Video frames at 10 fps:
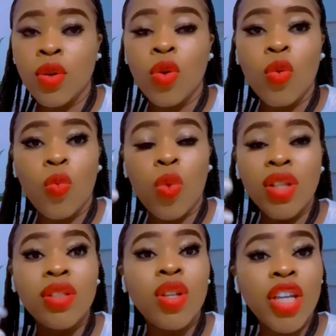What
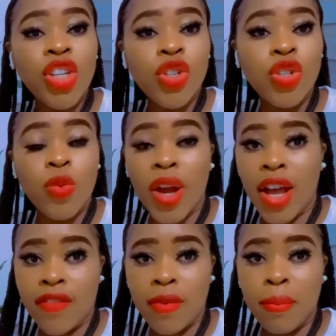location do I have
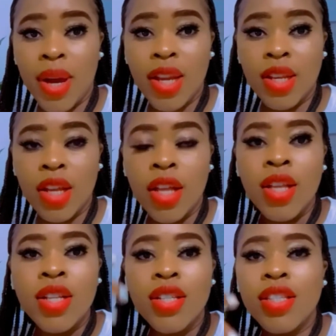in mind?
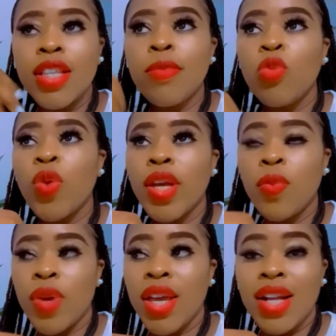The same way
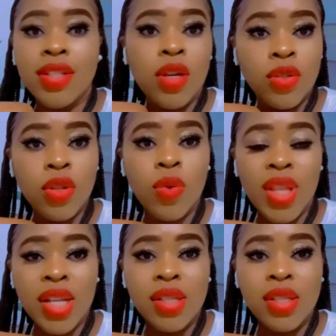we as
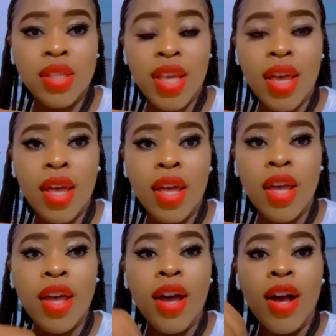consultants, yeah,
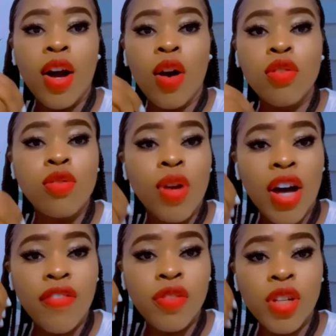ought to
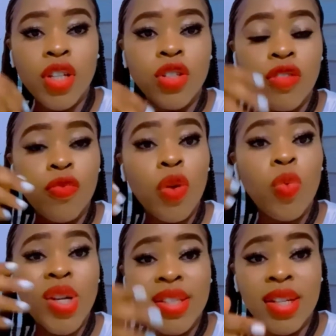have knowledge of what we're
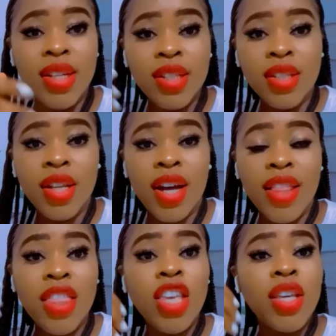selling. I
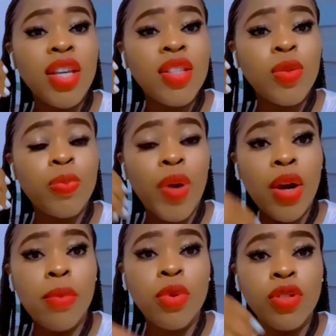think it's
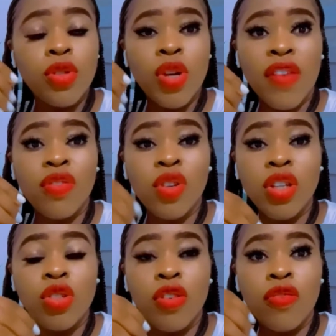paramount you have knowledge
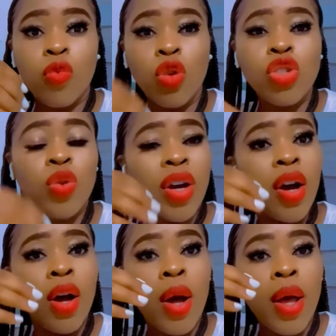of what you are
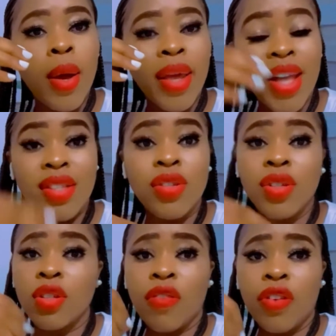getting
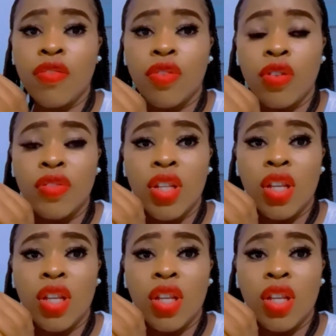yourself involved in.